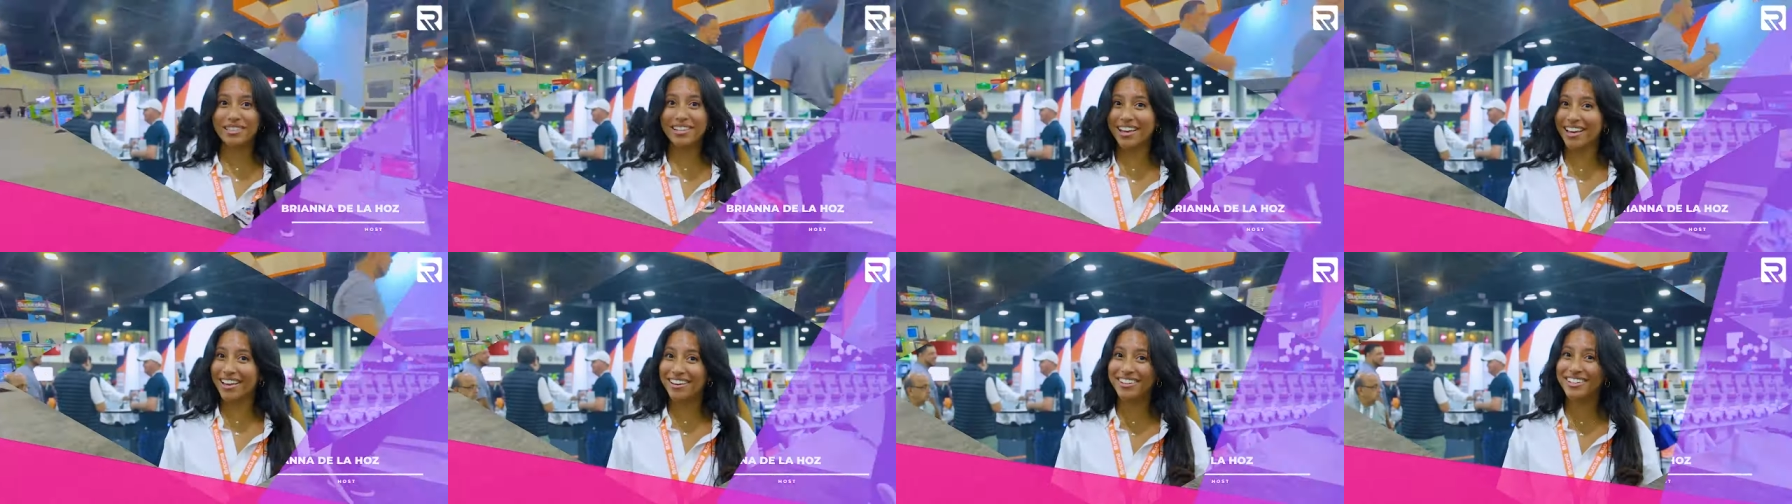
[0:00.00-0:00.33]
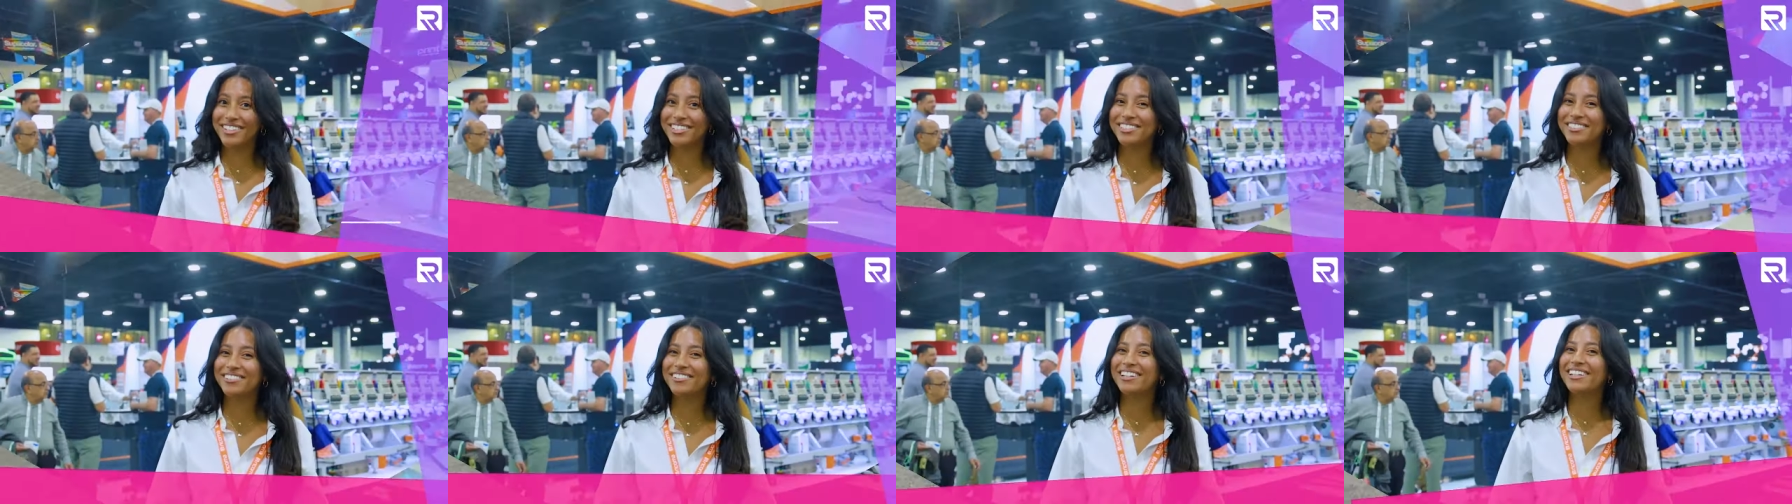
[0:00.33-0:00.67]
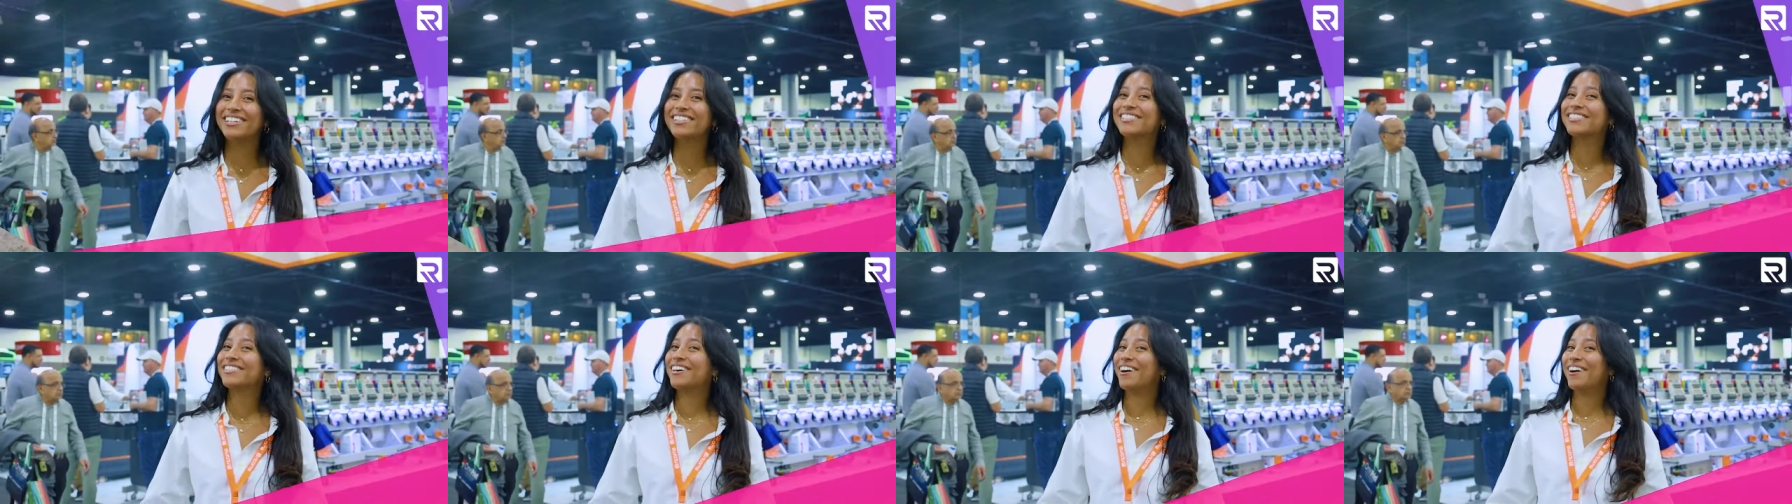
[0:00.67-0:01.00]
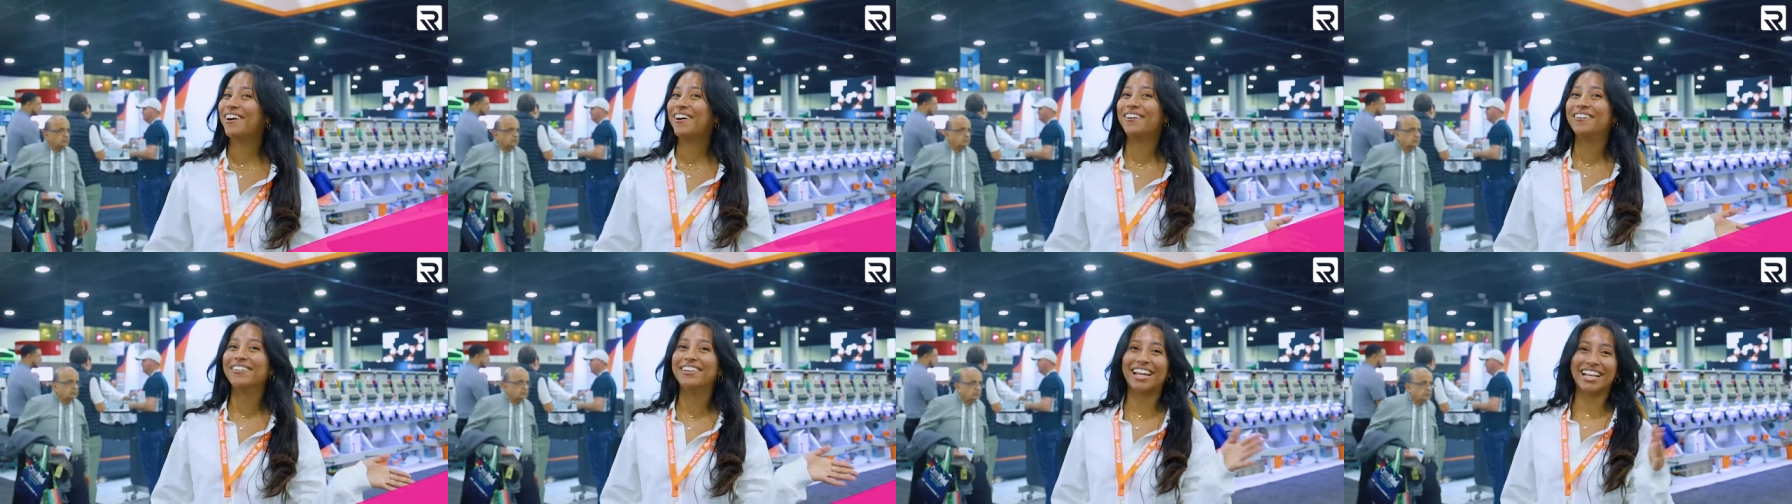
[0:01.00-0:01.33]
the industry,
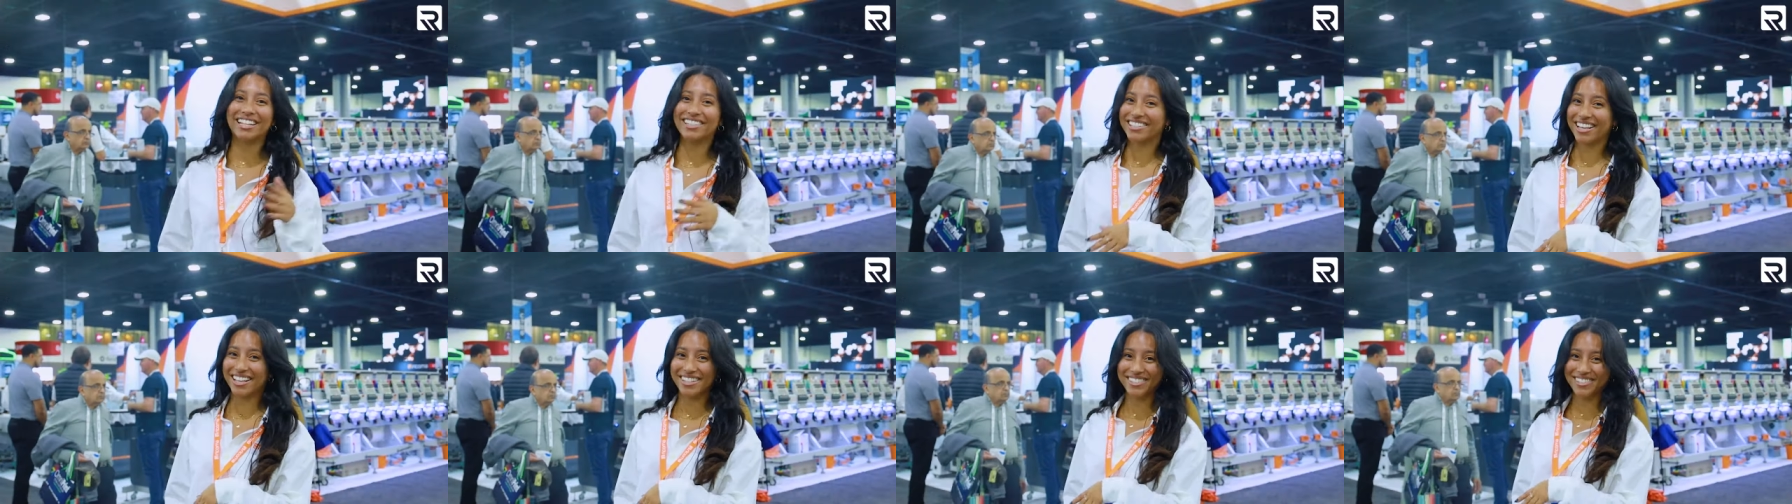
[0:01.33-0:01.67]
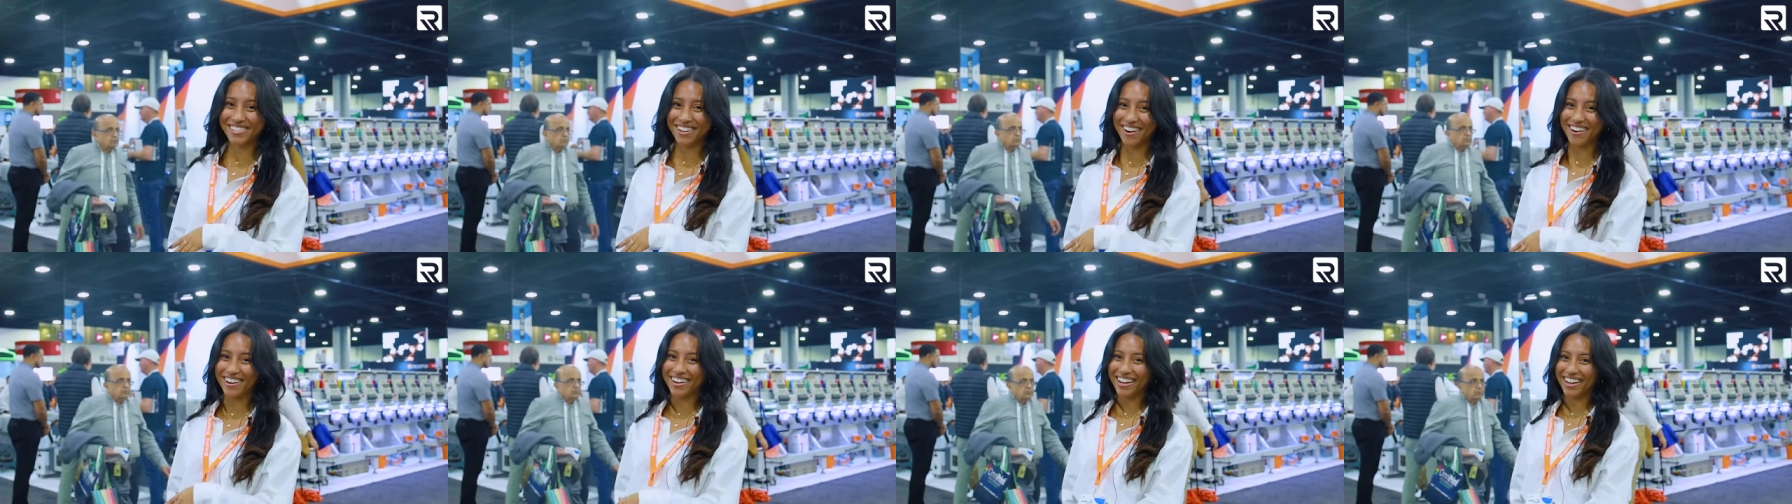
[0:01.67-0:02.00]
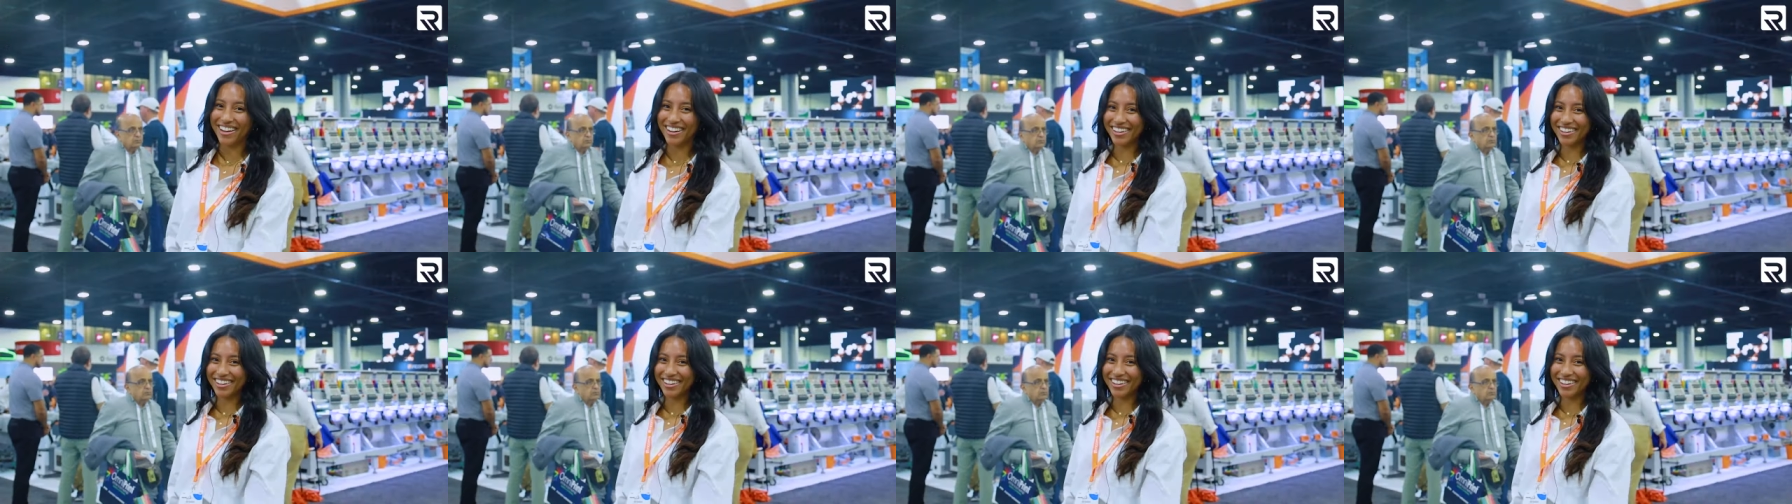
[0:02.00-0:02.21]
so let's get started.